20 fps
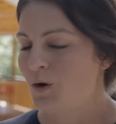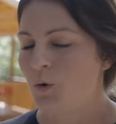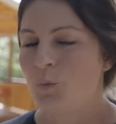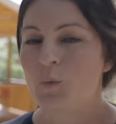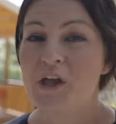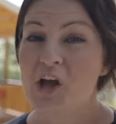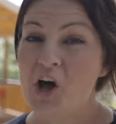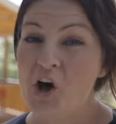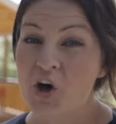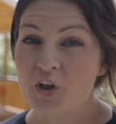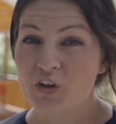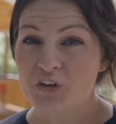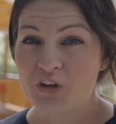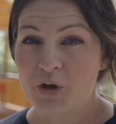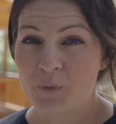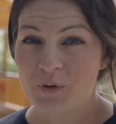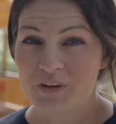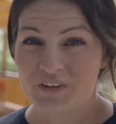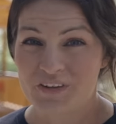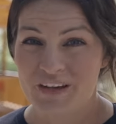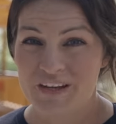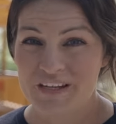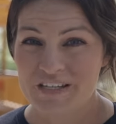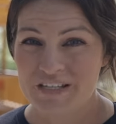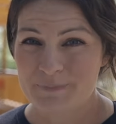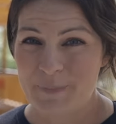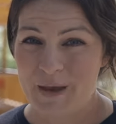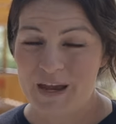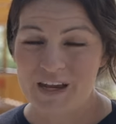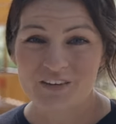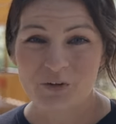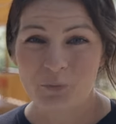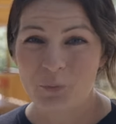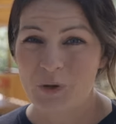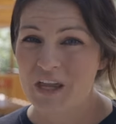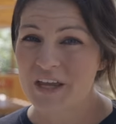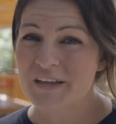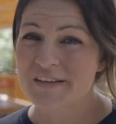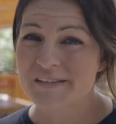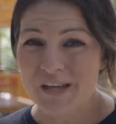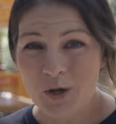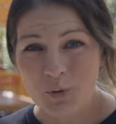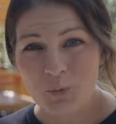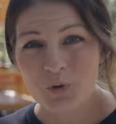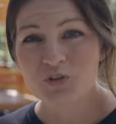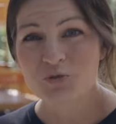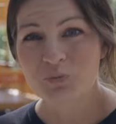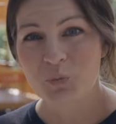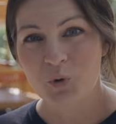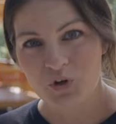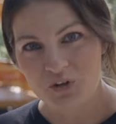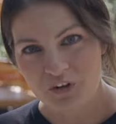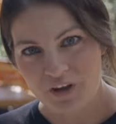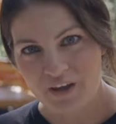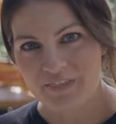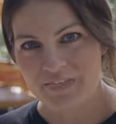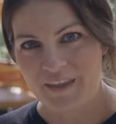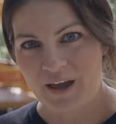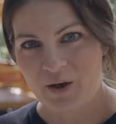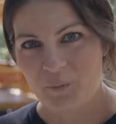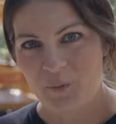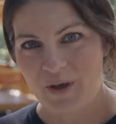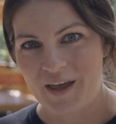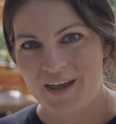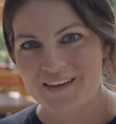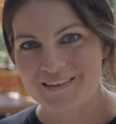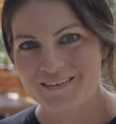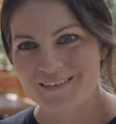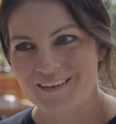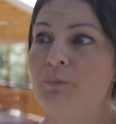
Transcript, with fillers: we all know what to expect and we get so much more done that way.